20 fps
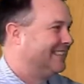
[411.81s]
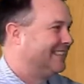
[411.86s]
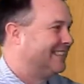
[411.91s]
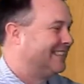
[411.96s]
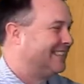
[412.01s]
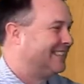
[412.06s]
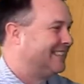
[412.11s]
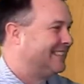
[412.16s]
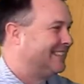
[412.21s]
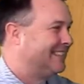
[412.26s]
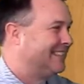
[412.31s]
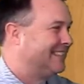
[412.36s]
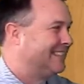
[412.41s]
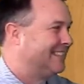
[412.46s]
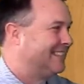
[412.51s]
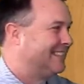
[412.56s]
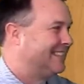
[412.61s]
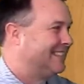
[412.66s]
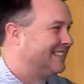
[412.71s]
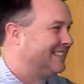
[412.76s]

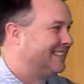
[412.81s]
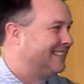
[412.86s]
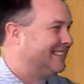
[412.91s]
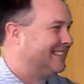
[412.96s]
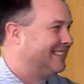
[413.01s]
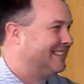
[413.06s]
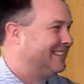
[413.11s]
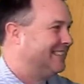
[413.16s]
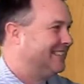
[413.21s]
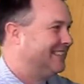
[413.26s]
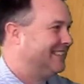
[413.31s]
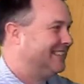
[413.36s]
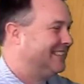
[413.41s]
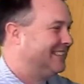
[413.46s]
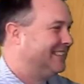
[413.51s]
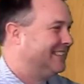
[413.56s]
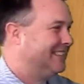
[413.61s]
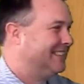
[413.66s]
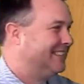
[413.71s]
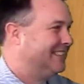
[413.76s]

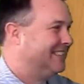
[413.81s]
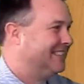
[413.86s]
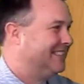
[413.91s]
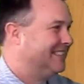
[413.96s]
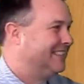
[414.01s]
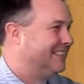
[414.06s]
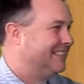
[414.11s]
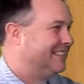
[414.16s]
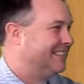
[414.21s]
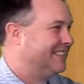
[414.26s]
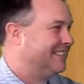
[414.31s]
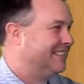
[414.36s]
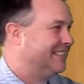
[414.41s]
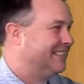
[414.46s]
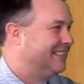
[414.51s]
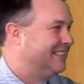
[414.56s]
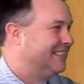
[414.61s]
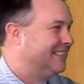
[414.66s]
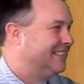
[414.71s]
(not speaking)